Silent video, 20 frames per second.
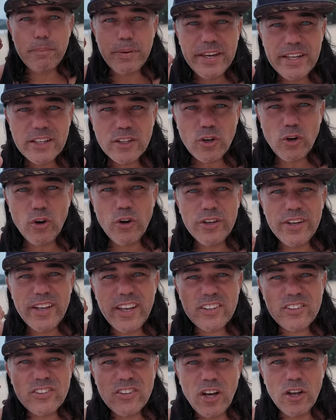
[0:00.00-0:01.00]
Bitcoin
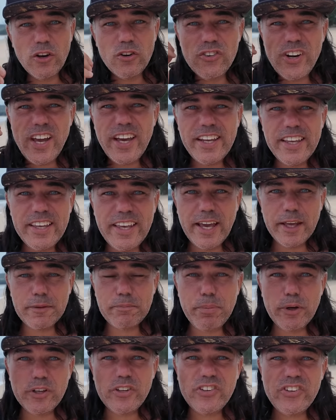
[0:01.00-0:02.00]
is not ready yet,
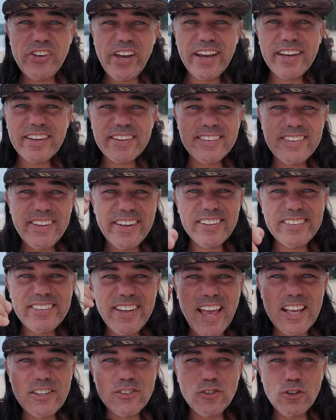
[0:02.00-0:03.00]
but check this
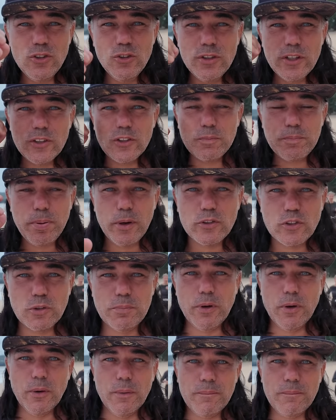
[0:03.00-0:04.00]
as soon as possible.